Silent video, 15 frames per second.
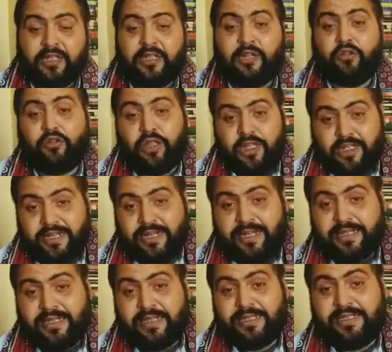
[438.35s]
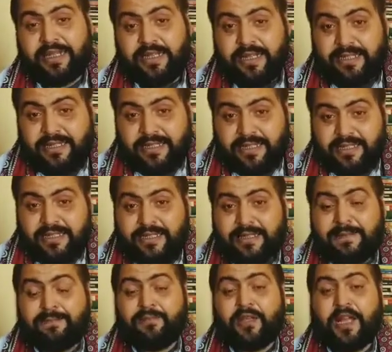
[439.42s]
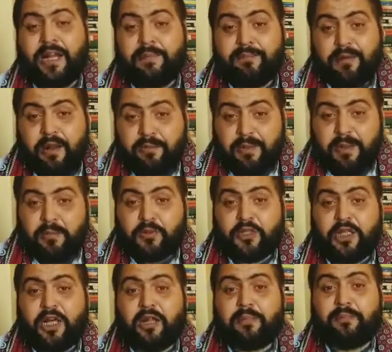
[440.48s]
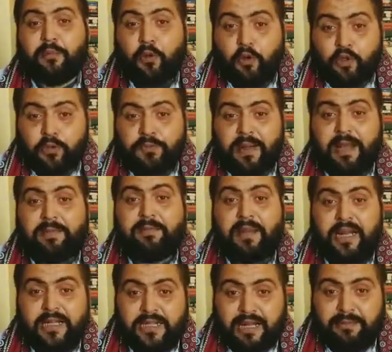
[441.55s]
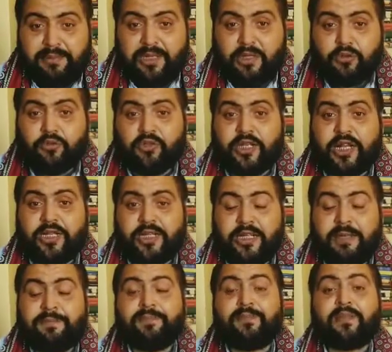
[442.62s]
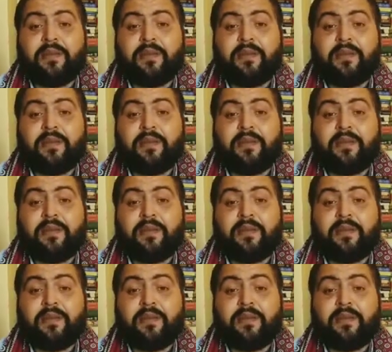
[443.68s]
Now these greater challenges and problems are posed by male dominant society,